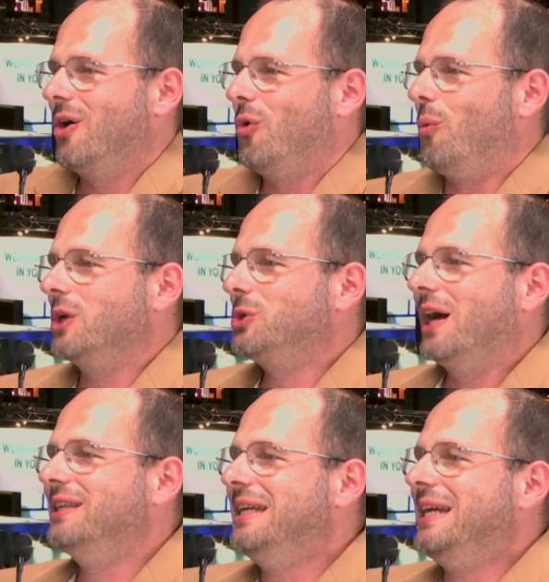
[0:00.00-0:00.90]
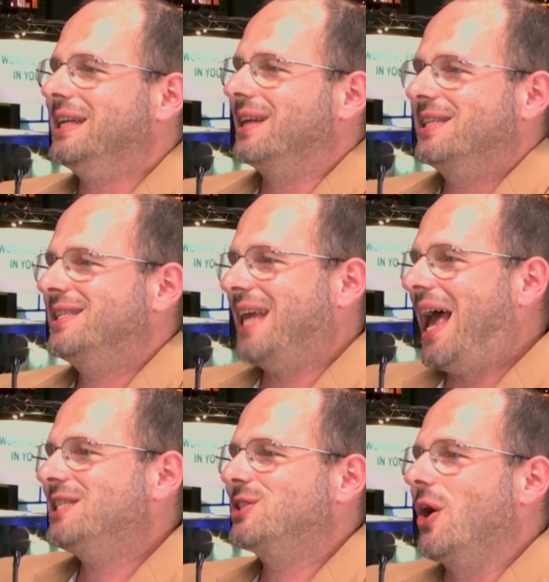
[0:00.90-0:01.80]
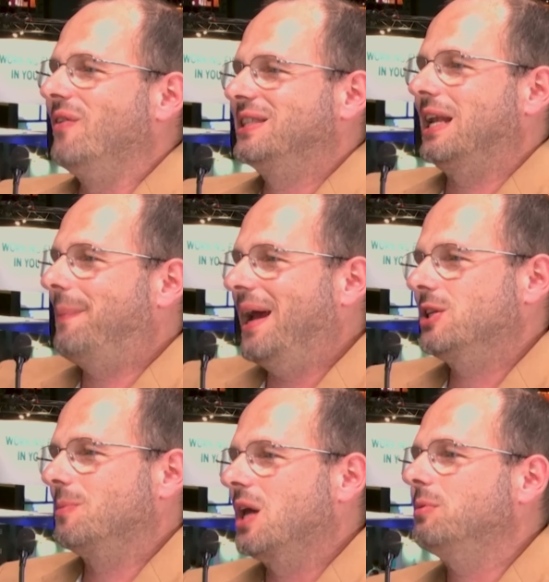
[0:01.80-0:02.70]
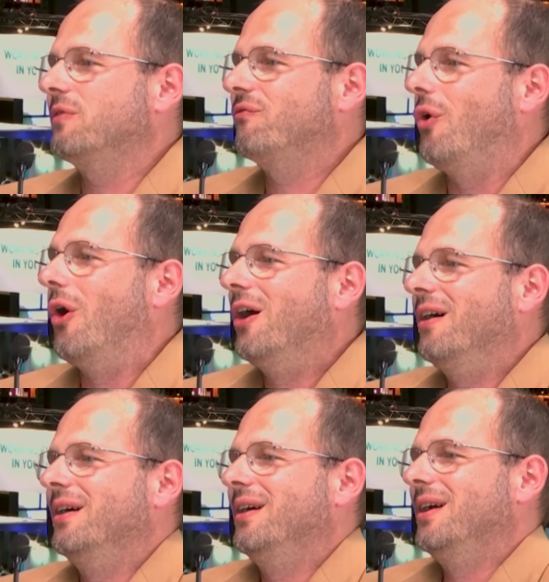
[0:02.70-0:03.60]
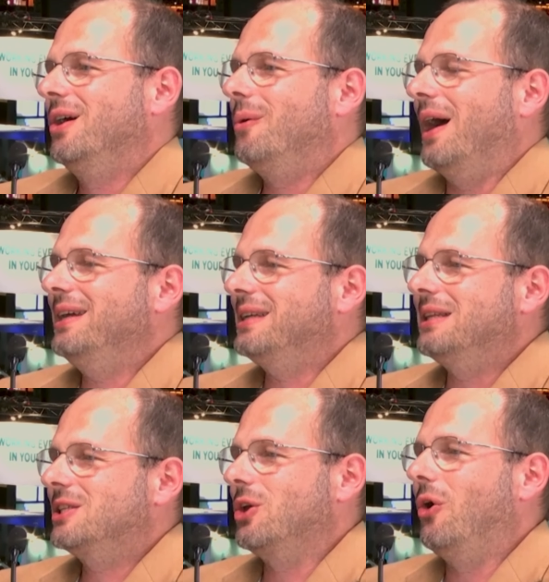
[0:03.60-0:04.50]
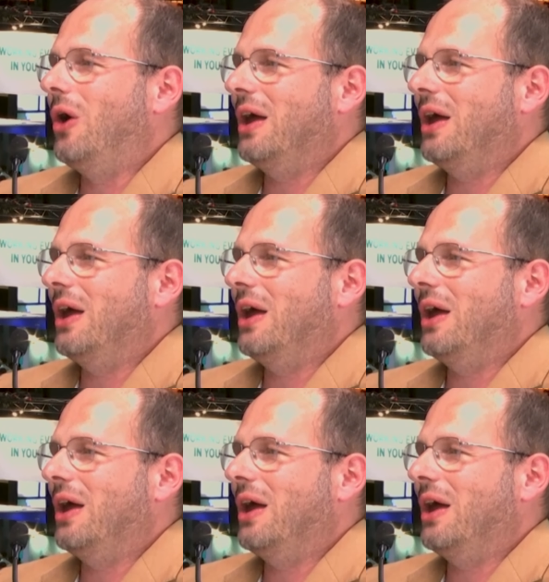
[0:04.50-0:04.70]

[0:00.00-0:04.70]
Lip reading: what do I need a SaaS service that I pay a subscription for, right? And so I